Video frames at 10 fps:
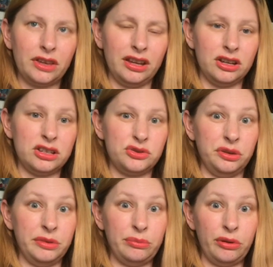like
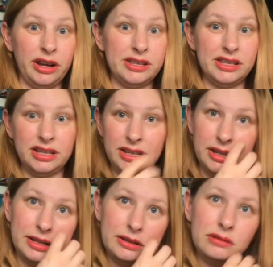extremely
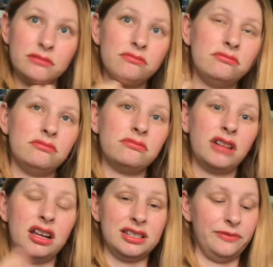pricey
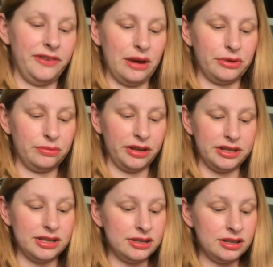custom fabric
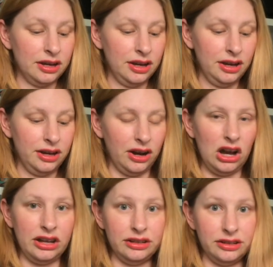places
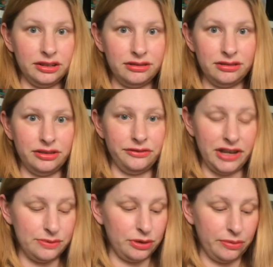on the
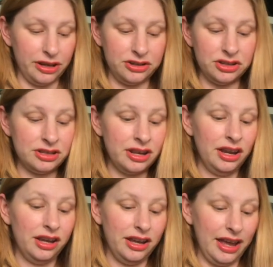Facebook pages.
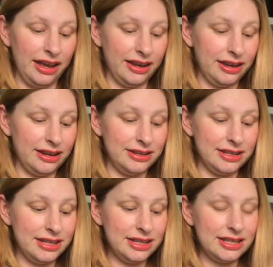And
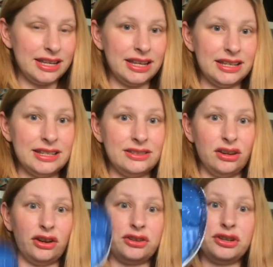this is
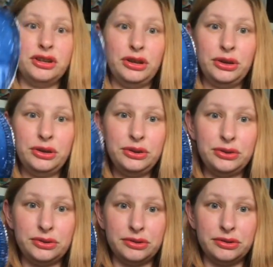Doctor
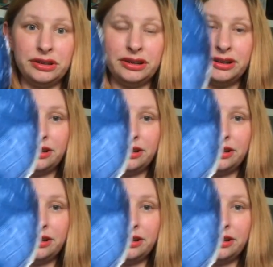Who